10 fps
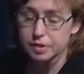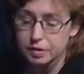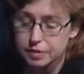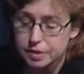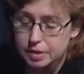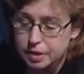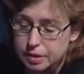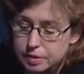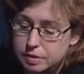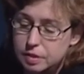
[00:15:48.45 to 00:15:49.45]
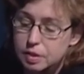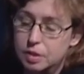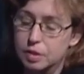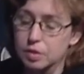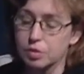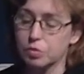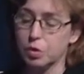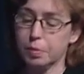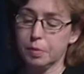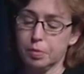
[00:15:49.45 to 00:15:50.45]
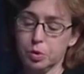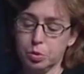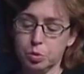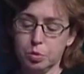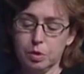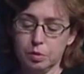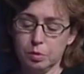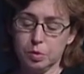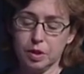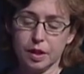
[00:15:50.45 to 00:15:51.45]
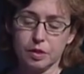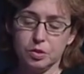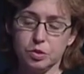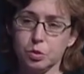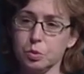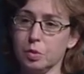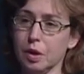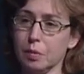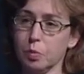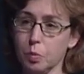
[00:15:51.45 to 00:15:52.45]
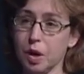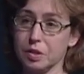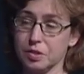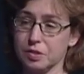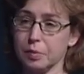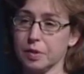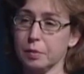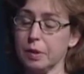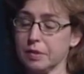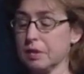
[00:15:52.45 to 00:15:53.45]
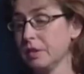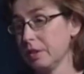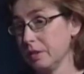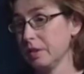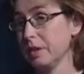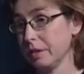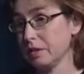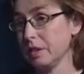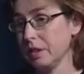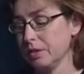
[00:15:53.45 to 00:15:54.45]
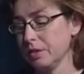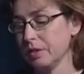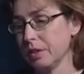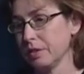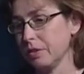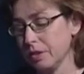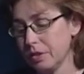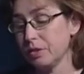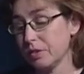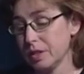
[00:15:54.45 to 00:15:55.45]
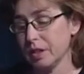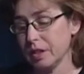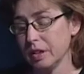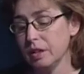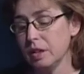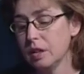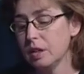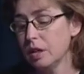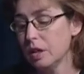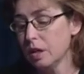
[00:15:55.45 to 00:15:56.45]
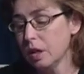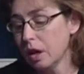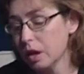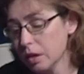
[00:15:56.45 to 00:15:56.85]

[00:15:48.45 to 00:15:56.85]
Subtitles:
DVDs for people who would like to watch something about the destination that they're interested in. A